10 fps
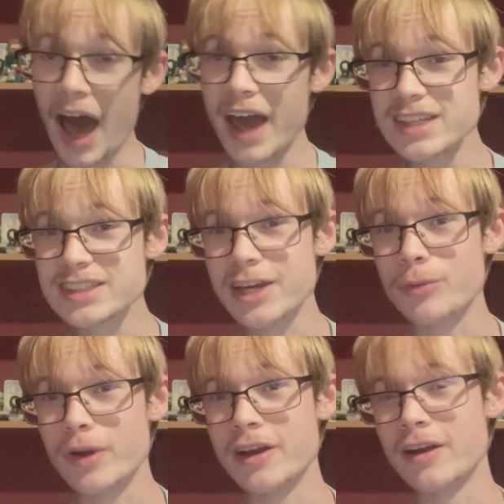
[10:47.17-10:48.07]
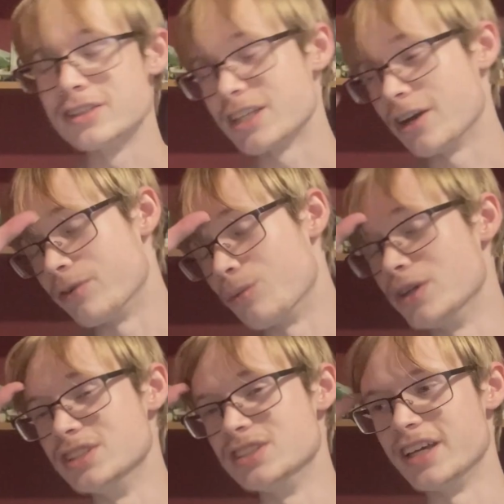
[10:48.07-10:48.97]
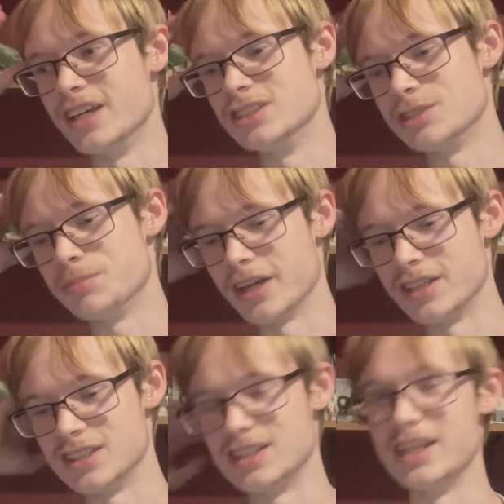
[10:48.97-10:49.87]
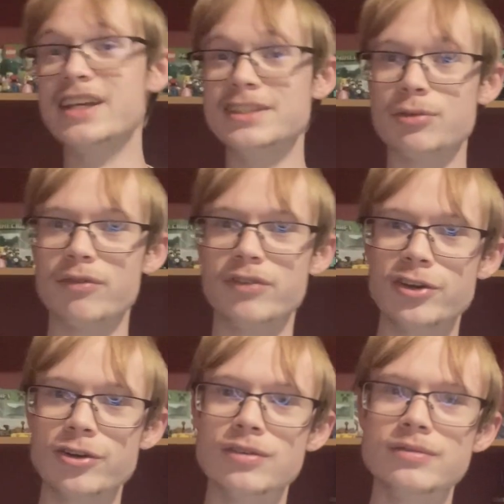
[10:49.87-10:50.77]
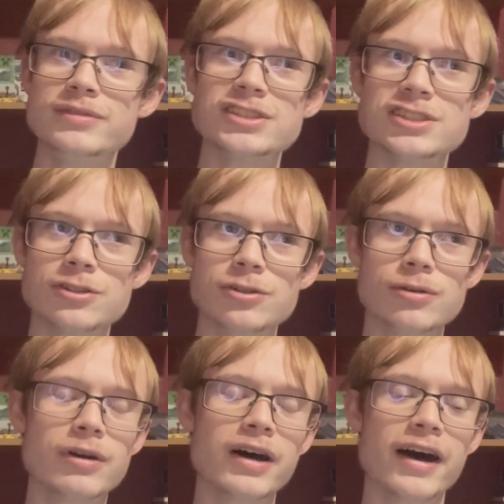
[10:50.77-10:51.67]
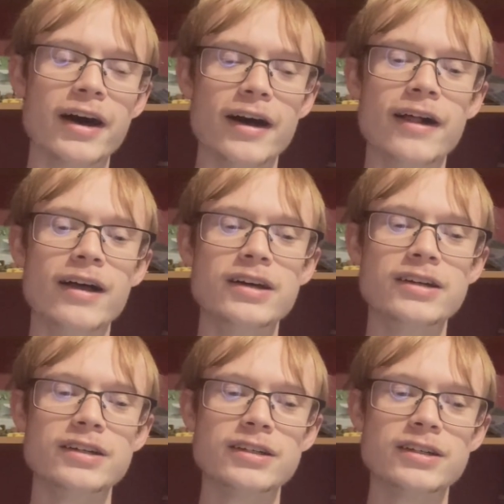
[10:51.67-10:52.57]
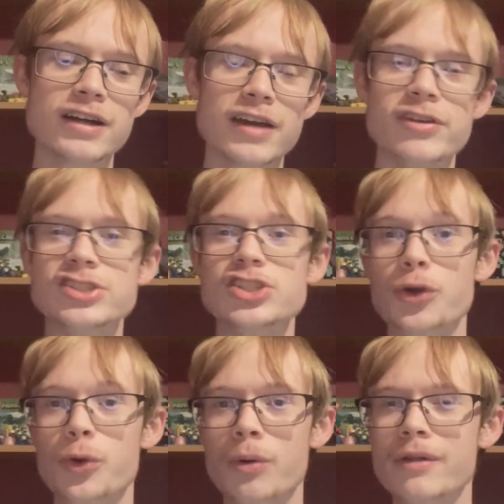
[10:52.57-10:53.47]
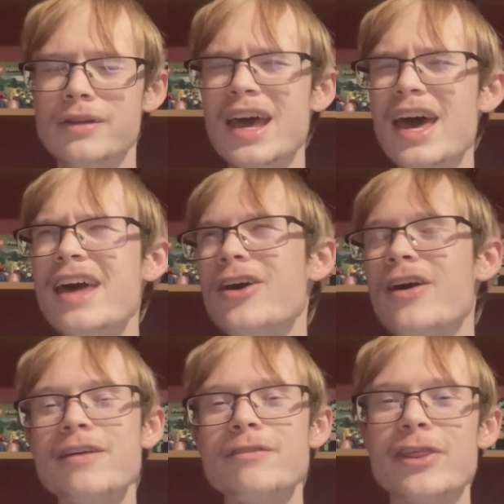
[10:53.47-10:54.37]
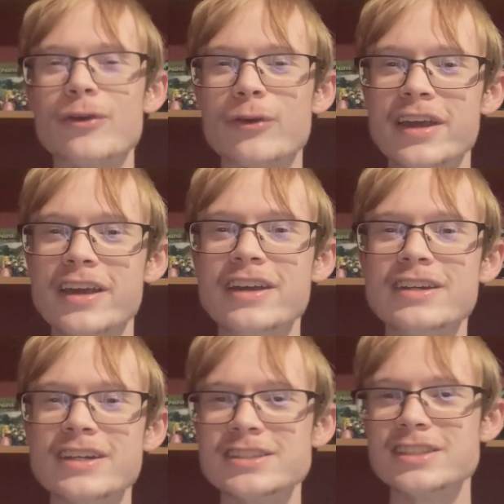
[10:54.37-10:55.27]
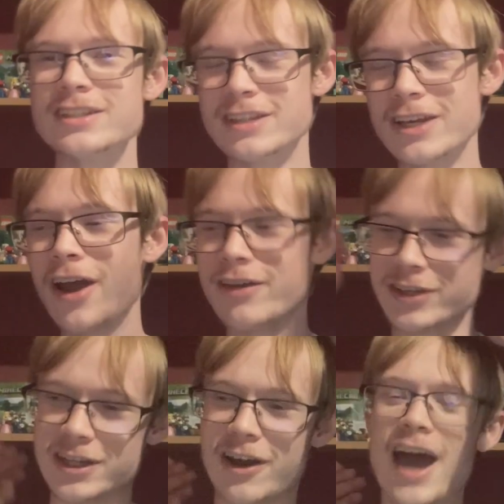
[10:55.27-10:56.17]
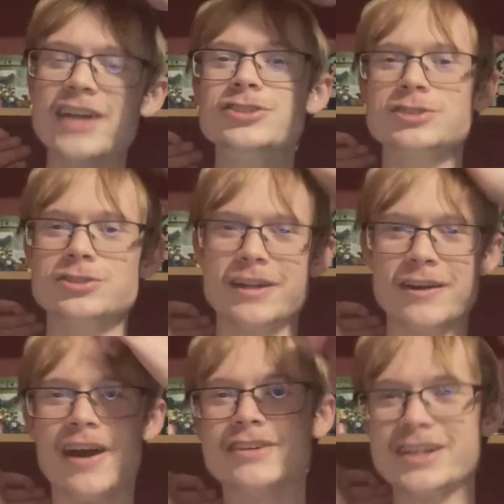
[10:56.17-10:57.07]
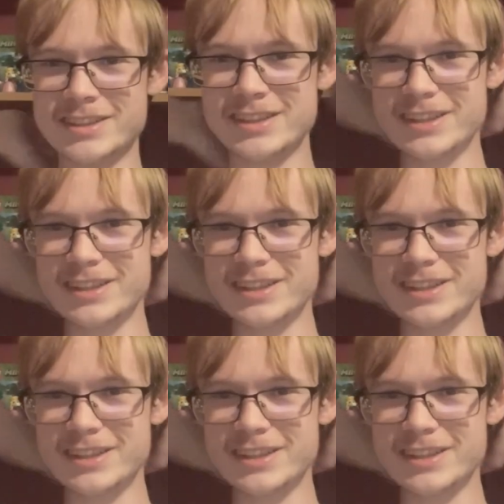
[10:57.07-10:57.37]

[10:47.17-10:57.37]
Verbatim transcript: I guess I can rate it on a scale from 1 to 10 just because this is a review, so uh, I'll give it a 2. Eh, no, I'll give it a 3 because uh, the graphics are, I do enjoy the graphics.